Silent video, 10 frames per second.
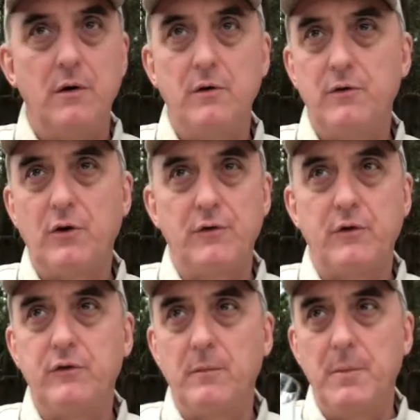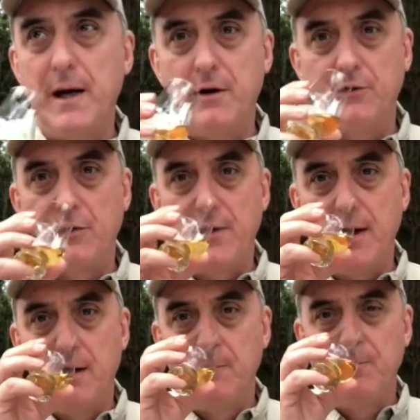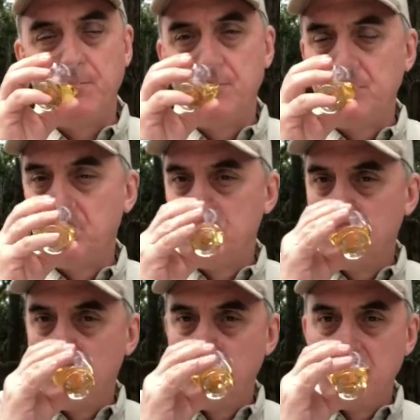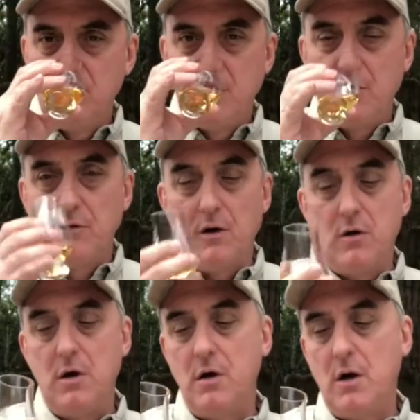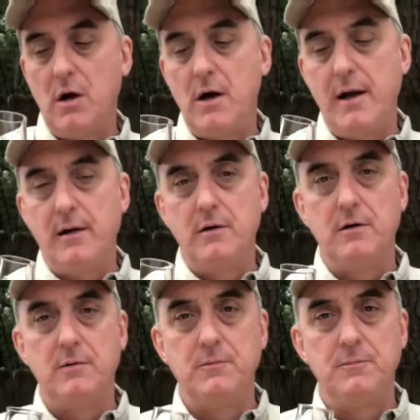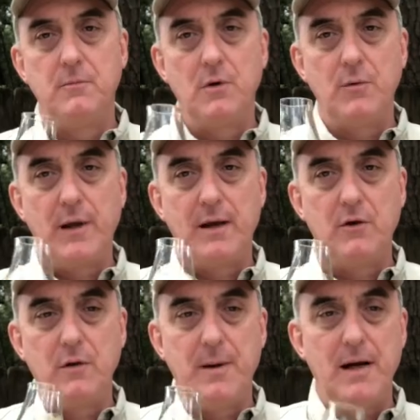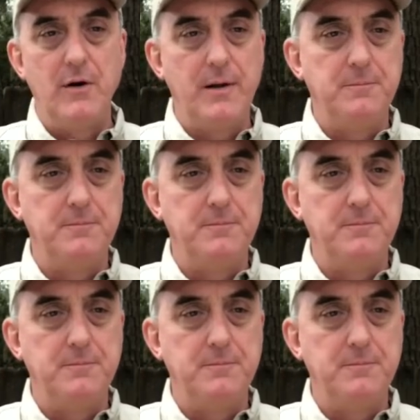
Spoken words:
There's also some pears in there. So, alright. What do we get on the palate?